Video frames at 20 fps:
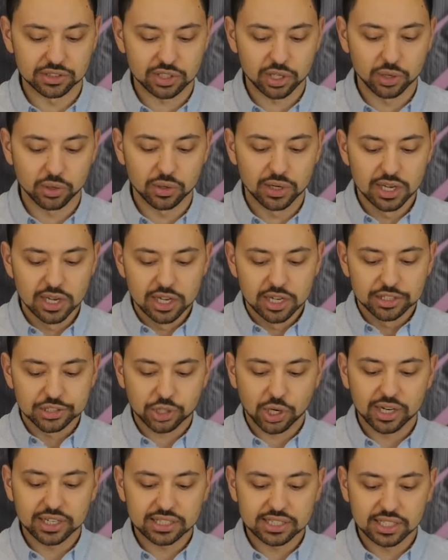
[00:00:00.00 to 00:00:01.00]
So
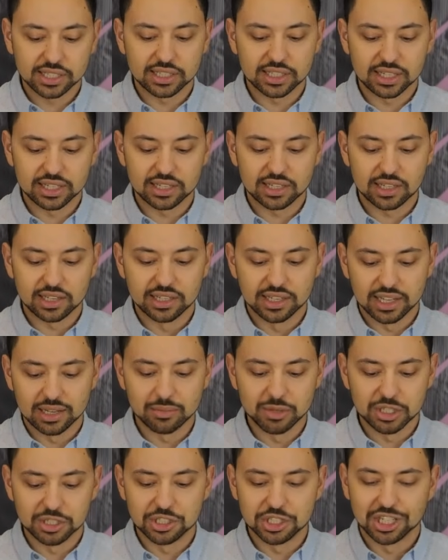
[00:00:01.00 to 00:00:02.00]
trying to get an
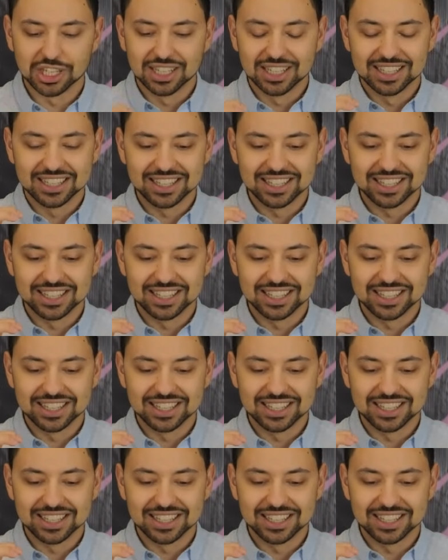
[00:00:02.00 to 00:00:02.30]
image